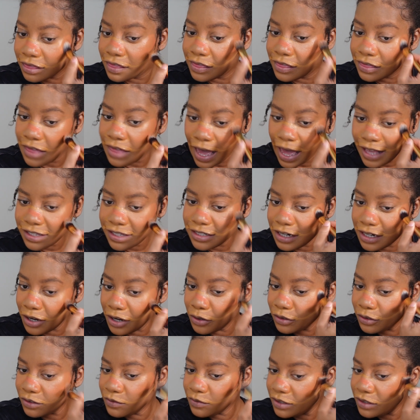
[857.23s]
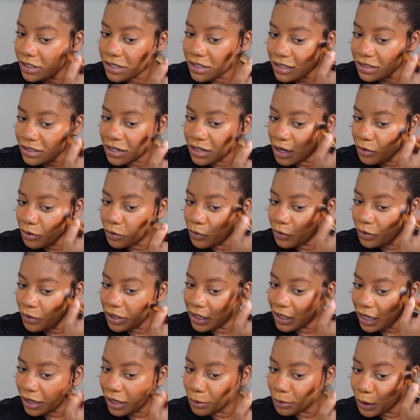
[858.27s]
This is not what we
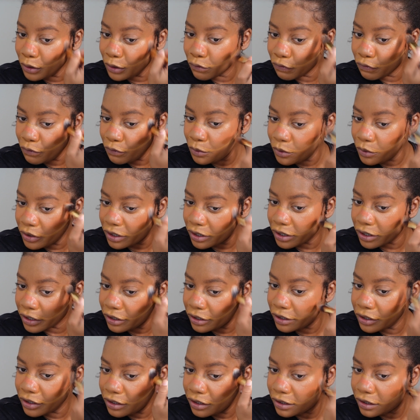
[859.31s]
came here for.